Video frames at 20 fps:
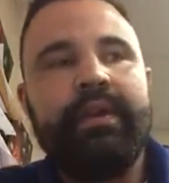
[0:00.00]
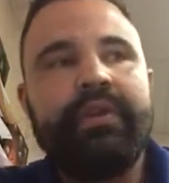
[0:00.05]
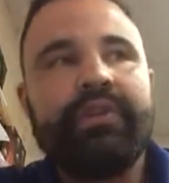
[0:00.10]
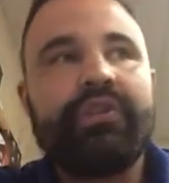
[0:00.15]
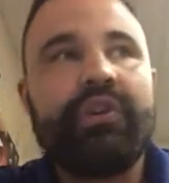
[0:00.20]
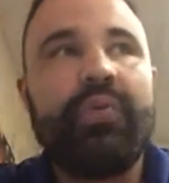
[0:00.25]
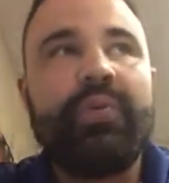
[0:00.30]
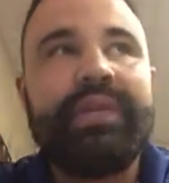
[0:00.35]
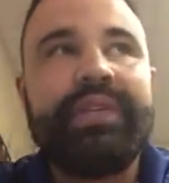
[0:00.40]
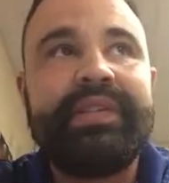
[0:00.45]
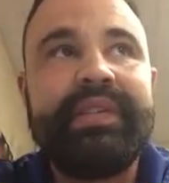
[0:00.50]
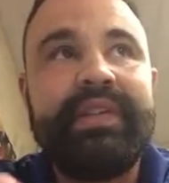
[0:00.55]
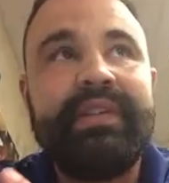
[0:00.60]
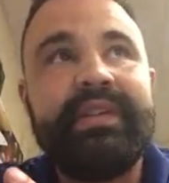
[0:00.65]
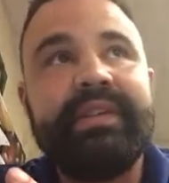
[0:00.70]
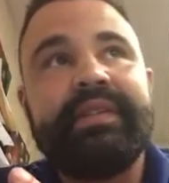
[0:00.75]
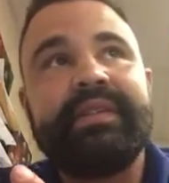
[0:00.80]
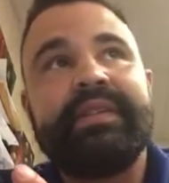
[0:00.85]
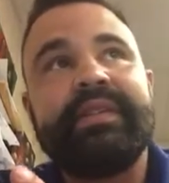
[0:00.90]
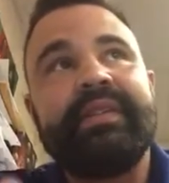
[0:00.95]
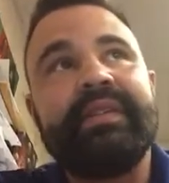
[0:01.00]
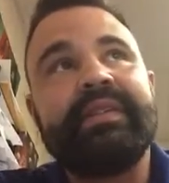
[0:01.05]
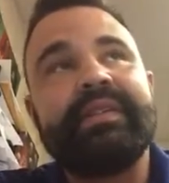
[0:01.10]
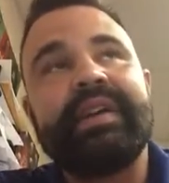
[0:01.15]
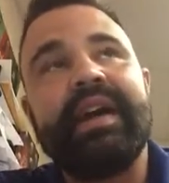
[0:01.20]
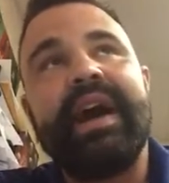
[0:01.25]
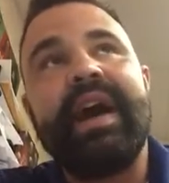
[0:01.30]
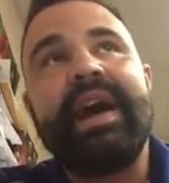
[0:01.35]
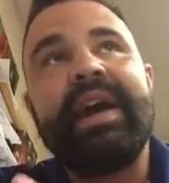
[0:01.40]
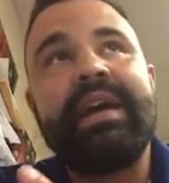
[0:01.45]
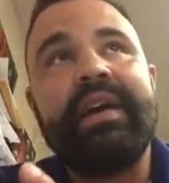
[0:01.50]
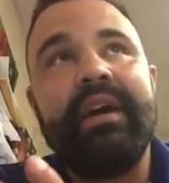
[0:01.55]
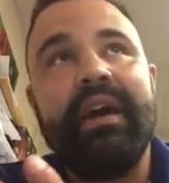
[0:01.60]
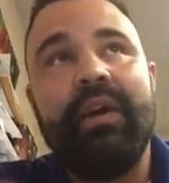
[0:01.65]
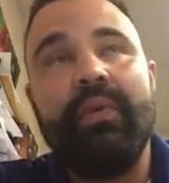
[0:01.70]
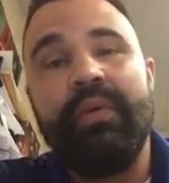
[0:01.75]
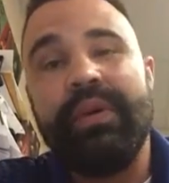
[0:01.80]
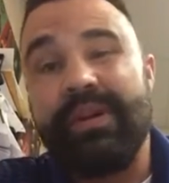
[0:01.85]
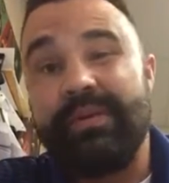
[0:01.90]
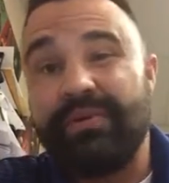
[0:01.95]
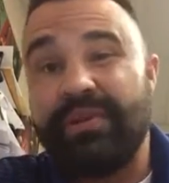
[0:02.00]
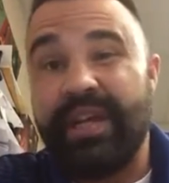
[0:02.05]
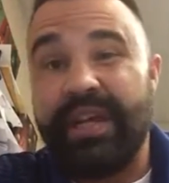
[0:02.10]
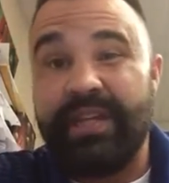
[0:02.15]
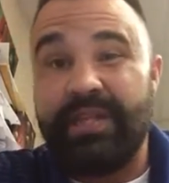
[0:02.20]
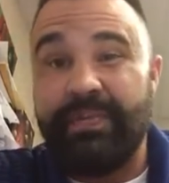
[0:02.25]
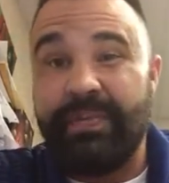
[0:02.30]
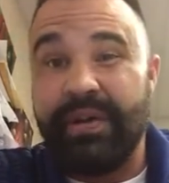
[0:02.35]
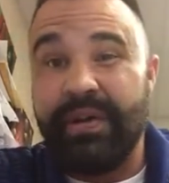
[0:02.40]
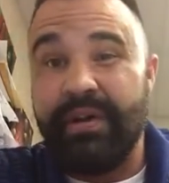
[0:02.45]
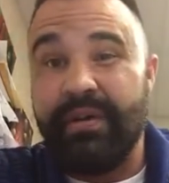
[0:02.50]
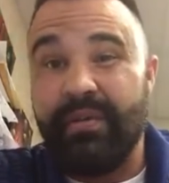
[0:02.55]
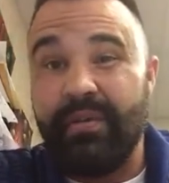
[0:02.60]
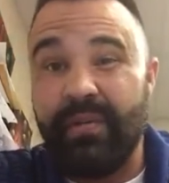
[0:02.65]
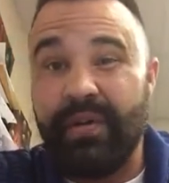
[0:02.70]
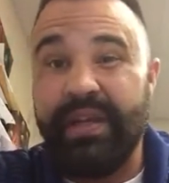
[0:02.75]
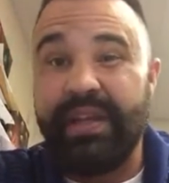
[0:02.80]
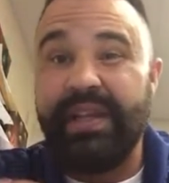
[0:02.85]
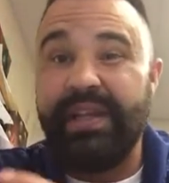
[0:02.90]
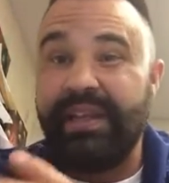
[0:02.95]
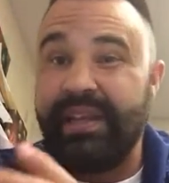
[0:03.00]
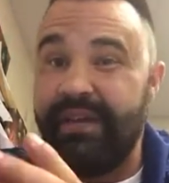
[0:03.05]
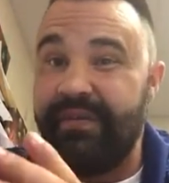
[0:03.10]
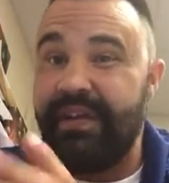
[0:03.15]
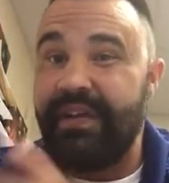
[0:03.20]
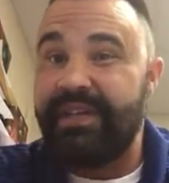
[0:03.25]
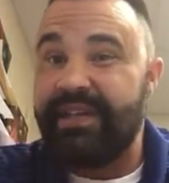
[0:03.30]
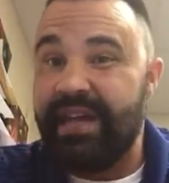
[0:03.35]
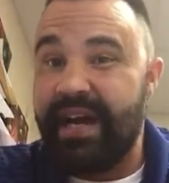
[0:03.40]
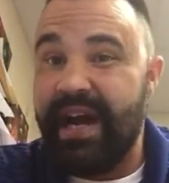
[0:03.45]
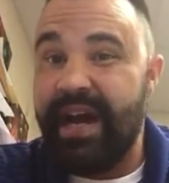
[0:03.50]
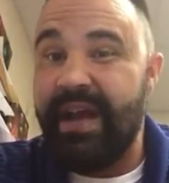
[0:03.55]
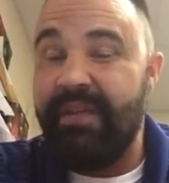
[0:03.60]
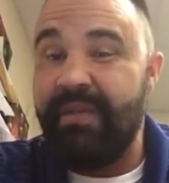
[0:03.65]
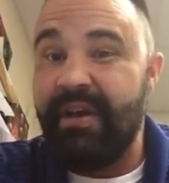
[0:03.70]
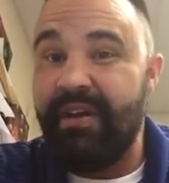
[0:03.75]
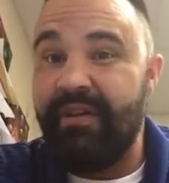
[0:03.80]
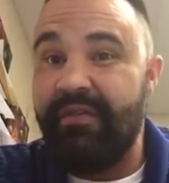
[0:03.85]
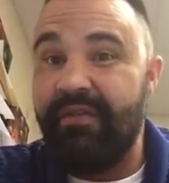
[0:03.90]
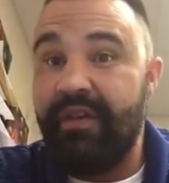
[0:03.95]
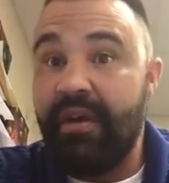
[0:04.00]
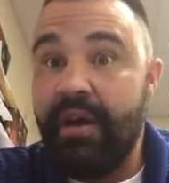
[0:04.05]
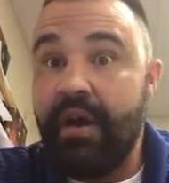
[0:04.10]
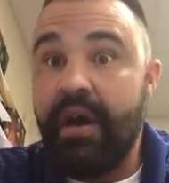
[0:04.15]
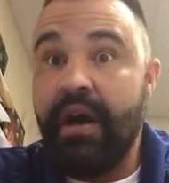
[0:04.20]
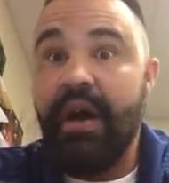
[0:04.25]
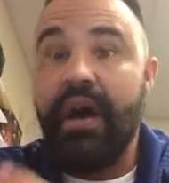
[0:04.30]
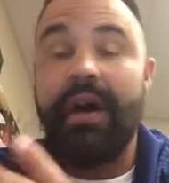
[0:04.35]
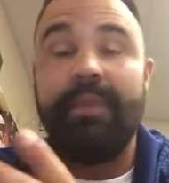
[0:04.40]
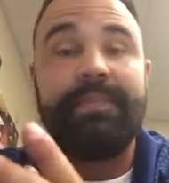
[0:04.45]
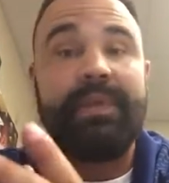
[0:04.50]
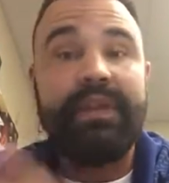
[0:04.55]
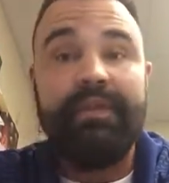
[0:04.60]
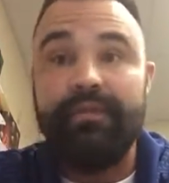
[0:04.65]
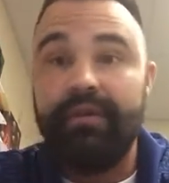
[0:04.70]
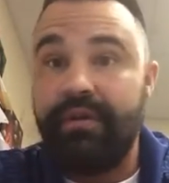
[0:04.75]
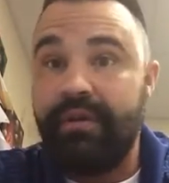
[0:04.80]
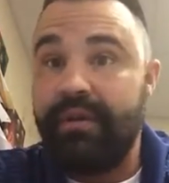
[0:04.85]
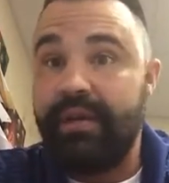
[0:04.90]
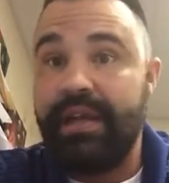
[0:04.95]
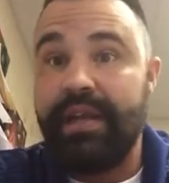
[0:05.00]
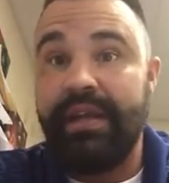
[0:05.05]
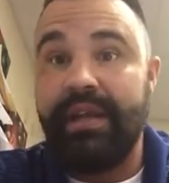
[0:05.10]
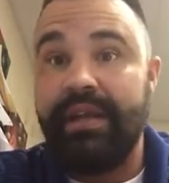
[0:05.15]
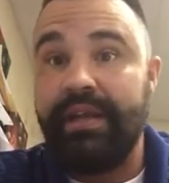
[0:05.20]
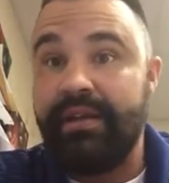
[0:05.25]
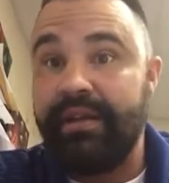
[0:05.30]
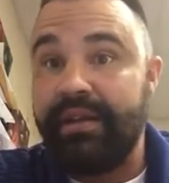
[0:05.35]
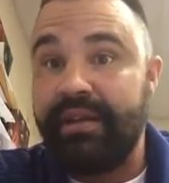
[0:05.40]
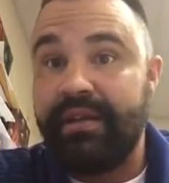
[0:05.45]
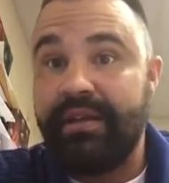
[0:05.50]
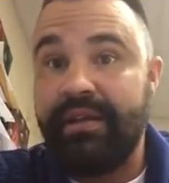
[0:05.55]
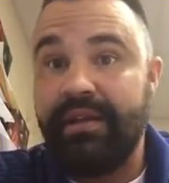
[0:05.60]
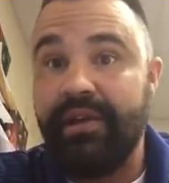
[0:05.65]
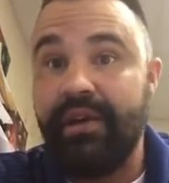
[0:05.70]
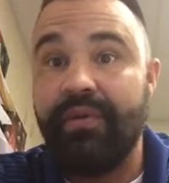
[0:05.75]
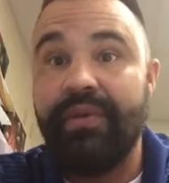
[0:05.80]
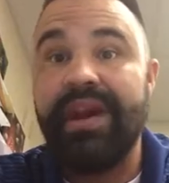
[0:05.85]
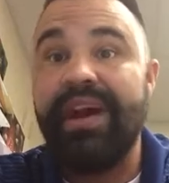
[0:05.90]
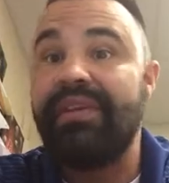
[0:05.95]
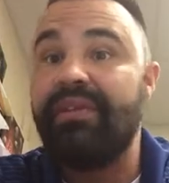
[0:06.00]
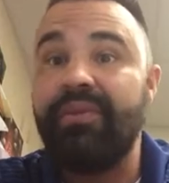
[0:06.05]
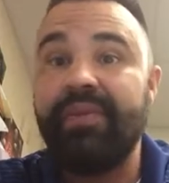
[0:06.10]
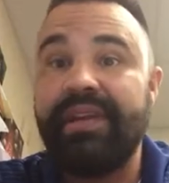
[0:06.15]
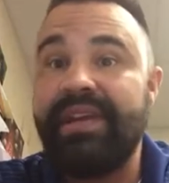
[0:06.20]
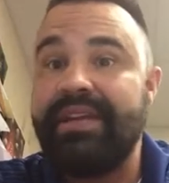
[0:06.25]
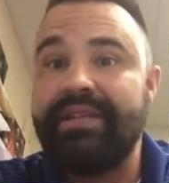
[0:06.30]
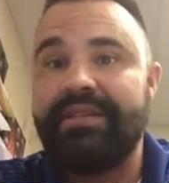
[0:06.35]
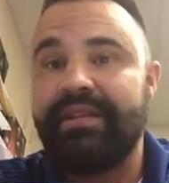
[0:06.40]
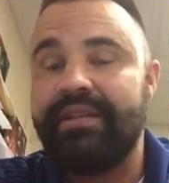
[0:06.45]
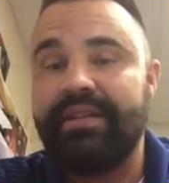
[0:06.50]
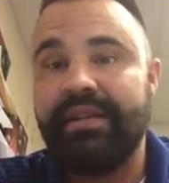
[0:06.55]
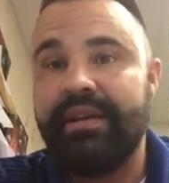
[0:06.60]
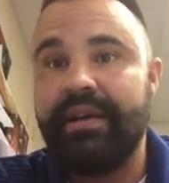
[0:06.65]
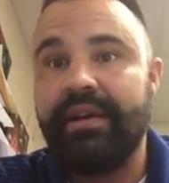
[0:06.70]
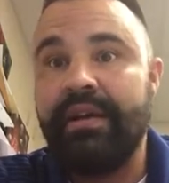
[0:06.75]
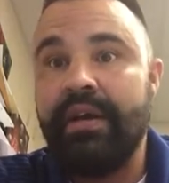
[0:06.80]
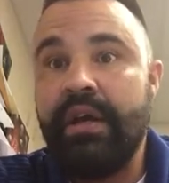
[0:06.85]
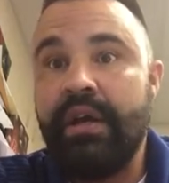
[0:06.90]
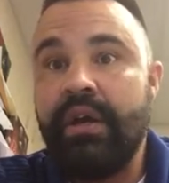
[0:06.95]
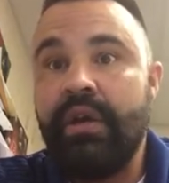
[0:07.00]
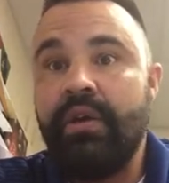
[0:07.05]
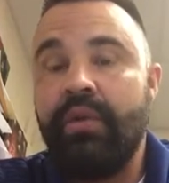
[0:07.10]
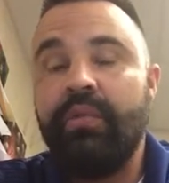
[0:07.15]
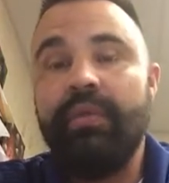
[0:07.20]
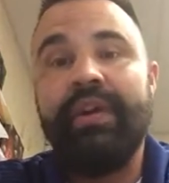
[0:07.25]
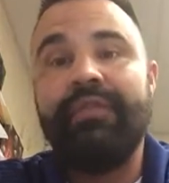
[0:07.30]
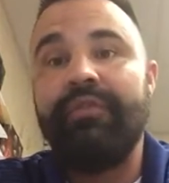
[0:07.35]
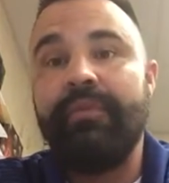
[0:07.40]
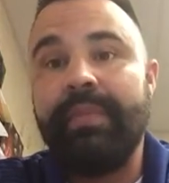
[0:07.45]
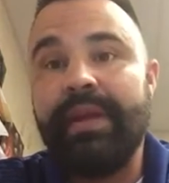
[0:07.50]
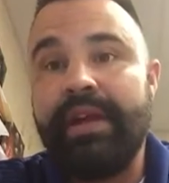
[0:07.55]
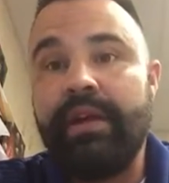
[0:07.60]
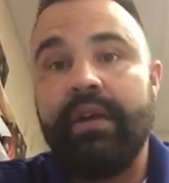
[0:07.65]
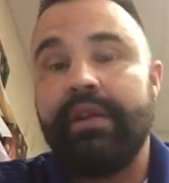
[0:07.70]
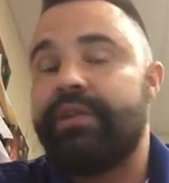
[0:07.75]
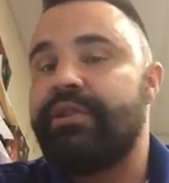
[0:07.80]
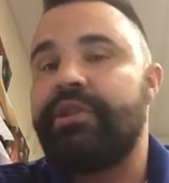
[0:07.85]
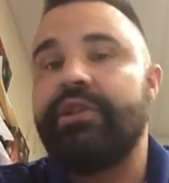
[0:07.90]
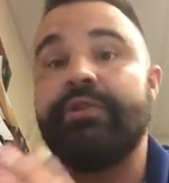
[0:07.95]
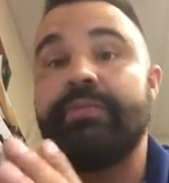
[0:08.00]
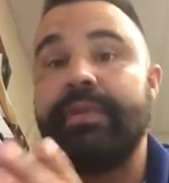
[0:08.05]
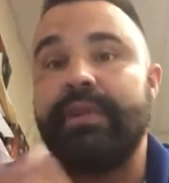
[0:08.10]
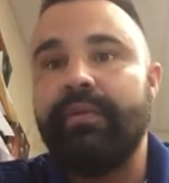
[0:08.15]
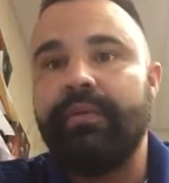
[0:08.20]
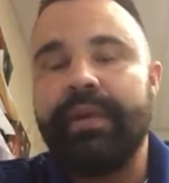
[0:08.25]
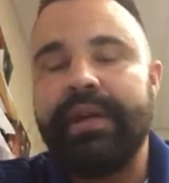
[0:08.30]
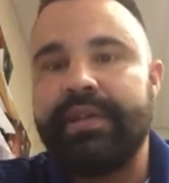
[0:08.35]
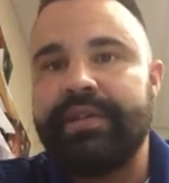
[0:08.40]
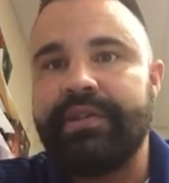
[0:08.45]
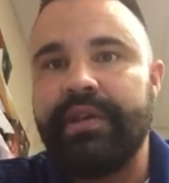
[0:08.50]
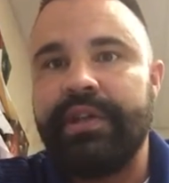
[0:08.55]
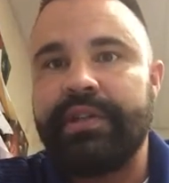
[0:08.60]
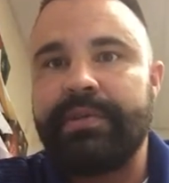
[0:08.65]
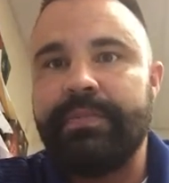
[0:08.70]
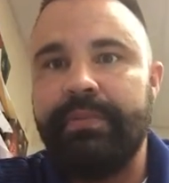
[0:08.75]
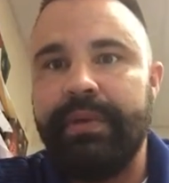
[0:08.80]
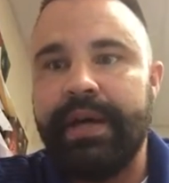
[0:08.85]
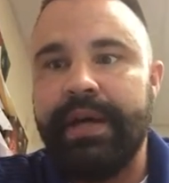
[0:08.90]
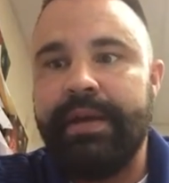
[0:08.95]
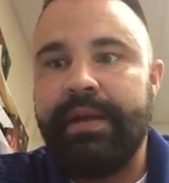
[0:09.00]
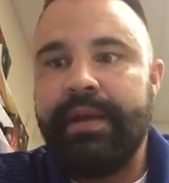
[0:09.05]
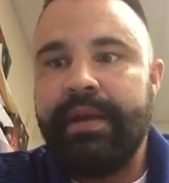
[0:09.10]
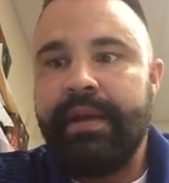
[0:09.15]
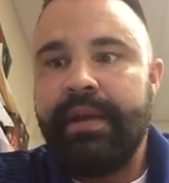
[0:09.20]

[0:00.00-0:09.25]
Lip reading: So we see this guy, William Shakespeare, really live in a time of upheaval in England. You know, not only is it the Renaissance, but